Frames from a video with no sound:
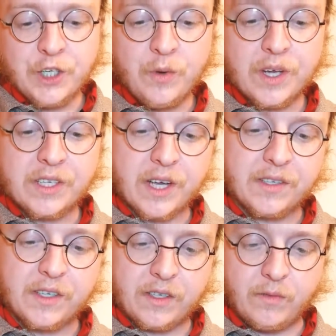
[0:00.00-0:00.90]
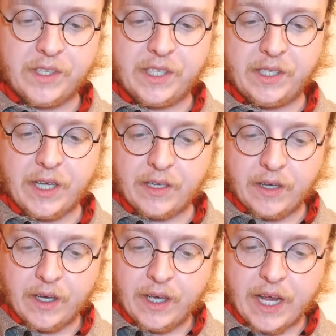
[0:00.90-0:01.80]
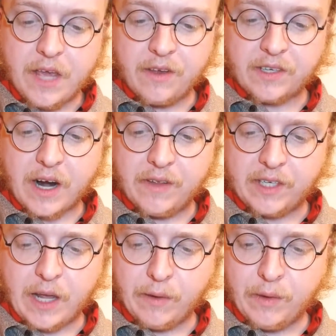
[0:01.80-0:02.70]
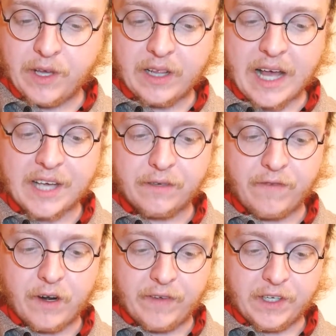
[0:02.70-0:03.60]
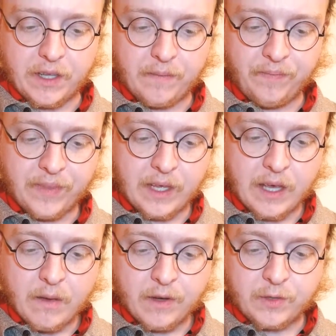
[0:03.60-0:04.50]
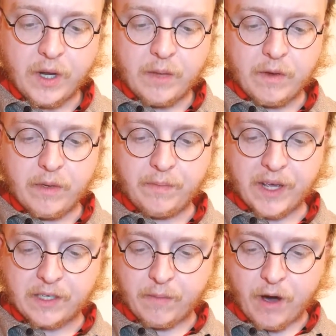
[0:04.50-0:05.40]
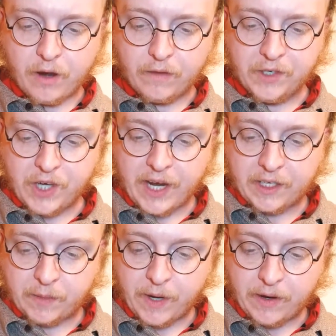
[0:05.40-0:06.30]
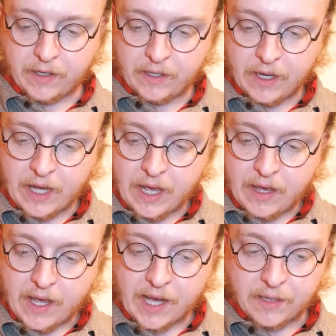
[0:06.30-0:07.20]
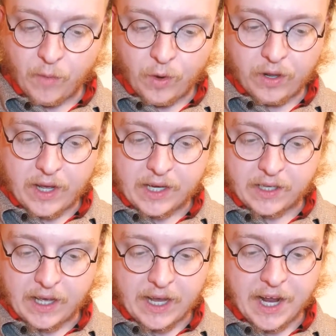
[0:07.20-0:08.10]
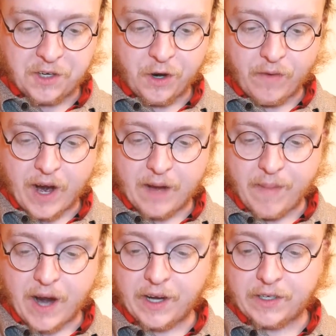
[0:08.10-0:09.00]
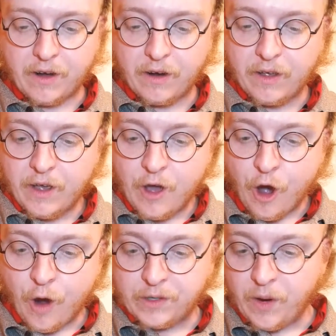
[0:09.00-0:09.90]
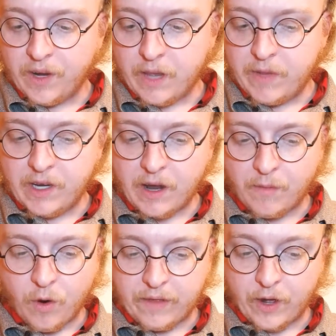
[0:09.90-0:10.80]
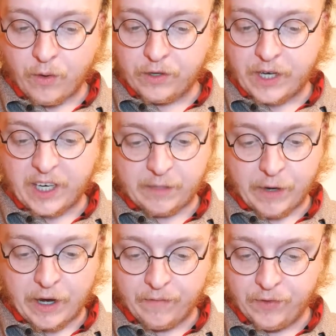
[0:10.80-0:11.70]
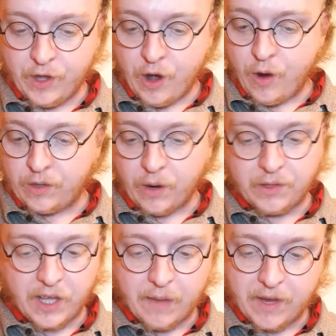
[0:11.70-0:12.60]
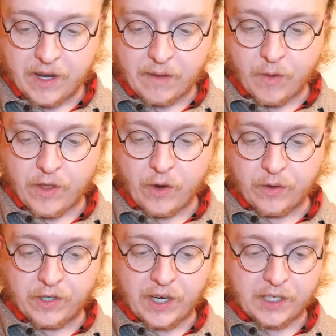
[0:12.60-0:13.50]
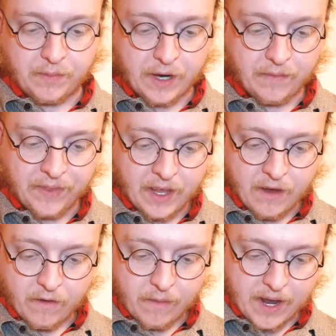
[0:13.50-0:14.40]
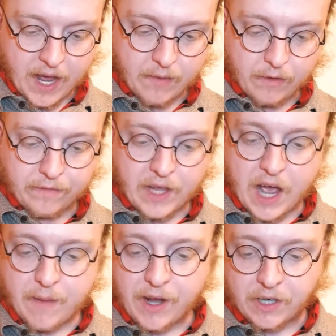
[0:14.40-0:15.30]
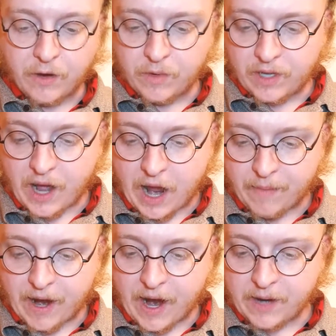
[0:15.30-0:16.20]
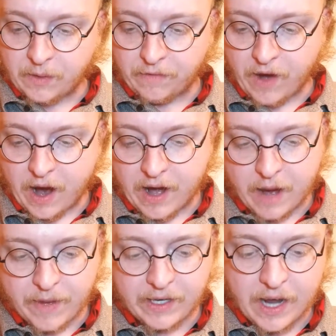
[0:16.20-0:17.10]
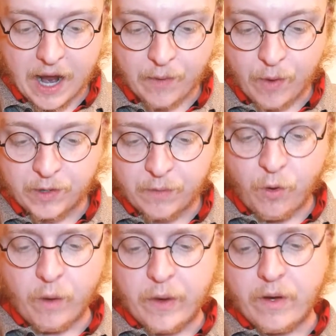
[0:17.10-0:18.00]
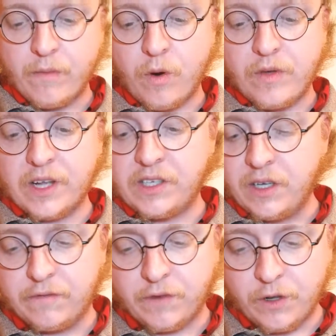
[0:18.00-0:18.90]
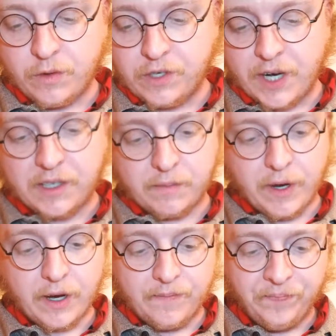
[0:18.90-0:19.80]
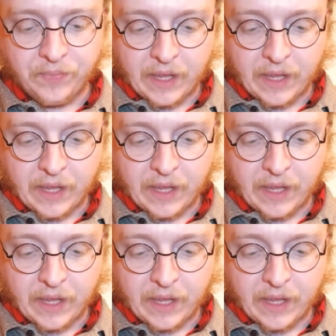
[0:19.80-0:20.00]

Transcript: Two contestants would sit either side of the table with a glass in front of each of them. Between them would be placed a bottle of Jank Spirit. As immortalized in that ancient Orion mining song, "Oh, don't give me none more of that old Jank Spirit. No, don't you give me none more of that old Jank Spirit. For my head will fly, my tongue will lie, my eyes will fry, and I may die. Won't you pour me one more of that sinful old Jank Spirit?"